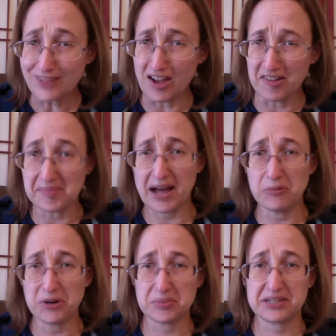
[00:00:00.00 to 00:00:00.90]
I
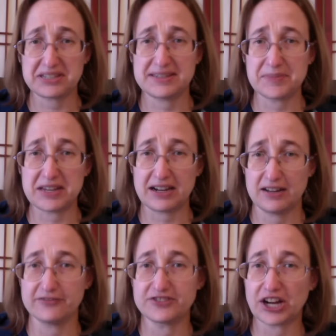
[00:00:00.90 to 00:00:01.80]
want to pick something kind
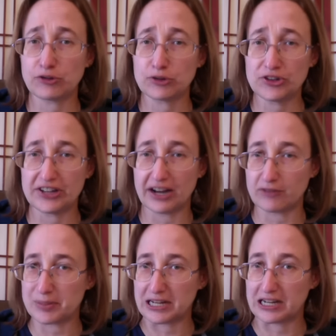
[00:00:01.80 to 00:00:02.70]
of general that
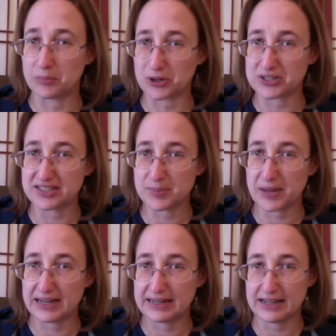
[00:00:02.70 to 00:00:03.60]
everybody can
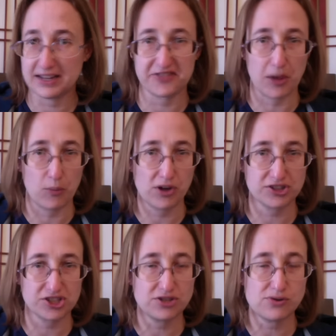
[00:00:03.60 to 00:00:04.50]
participate in if they want
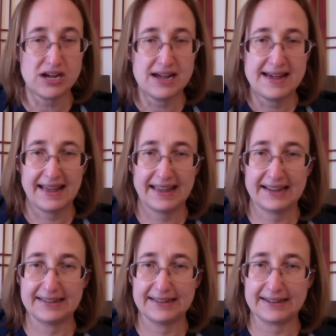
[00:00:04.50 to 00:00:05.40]
to,
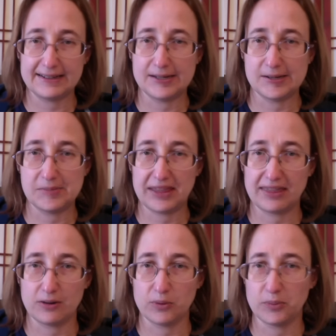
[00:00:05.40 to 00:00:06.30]
and
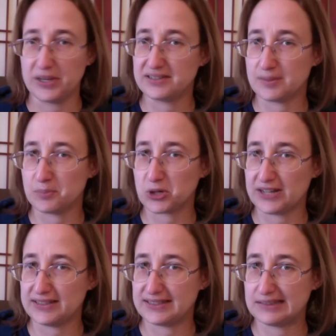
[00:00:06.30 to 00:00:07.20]
there will be some
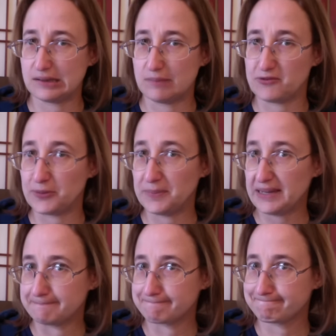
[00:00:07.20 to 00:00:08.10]
prizes, some for me.
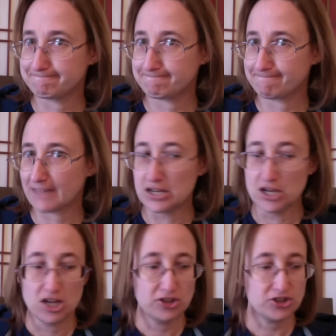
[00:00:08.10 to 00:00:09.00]

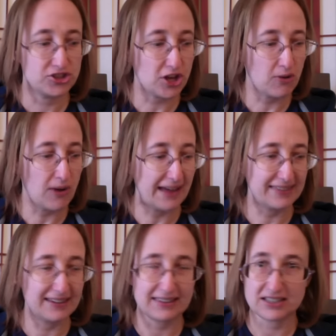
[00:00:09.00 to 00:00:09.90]
So I
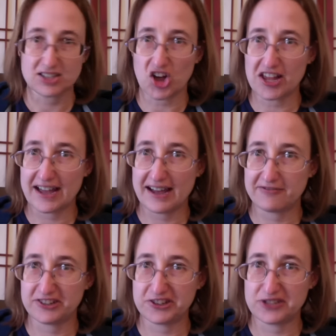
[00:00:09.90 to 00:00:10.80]
think that's all I have
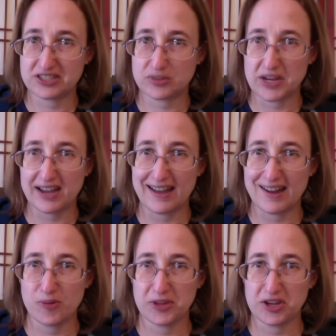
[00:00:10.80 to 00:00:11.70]
for you this week. I
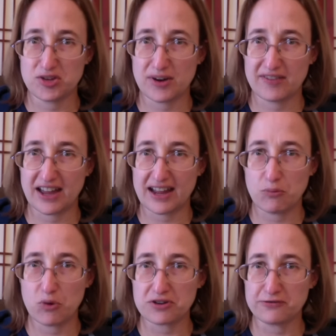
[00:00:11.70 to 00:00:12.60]
hope that you have had a
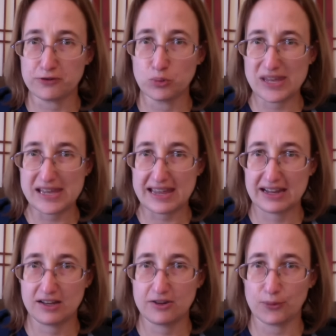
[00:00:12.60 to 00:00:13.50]
wonderful week
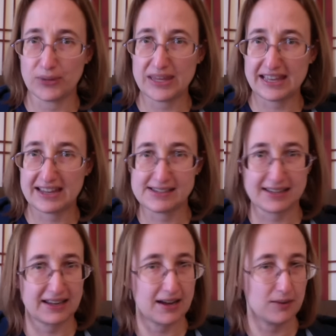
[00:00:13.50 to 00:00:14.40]
and weekend,
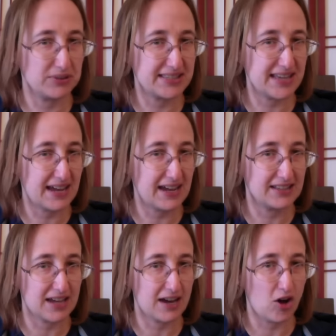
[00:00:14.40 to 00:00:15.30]
and I will say, as
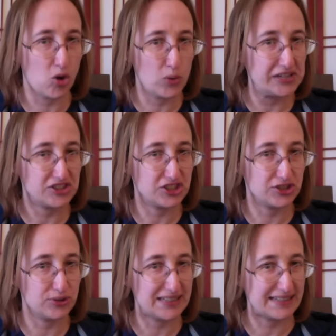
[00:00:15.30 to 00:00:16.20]
I always
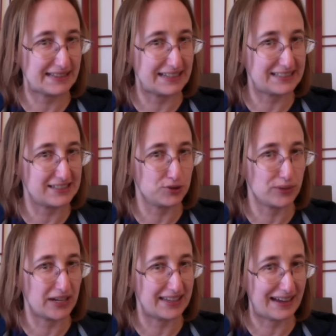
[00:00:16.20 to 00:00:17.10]
do, till I see you
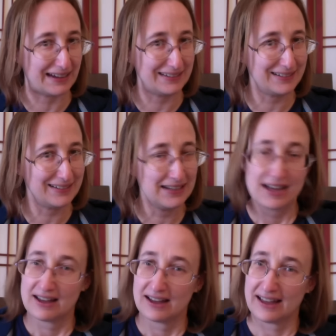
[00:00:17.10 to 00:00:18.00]
again,
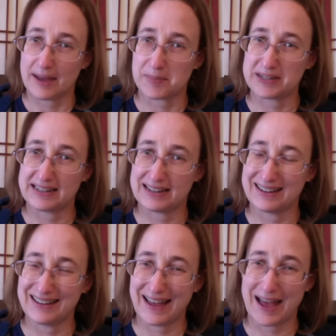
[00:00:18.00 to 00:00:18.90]
happy knitting,
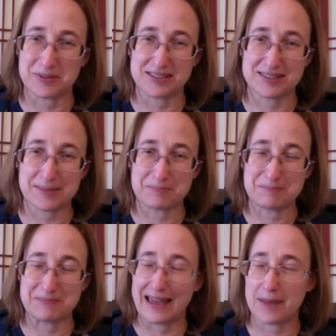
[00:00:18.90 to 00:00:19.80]
happy sip,
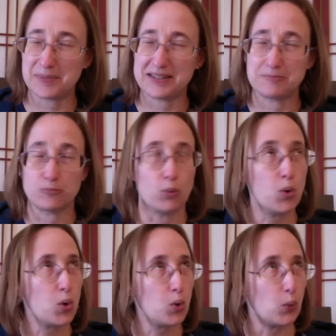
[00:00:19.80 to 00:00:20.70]
happy,
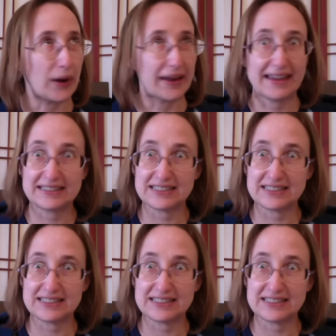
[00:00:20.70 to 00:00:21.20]
woo, can't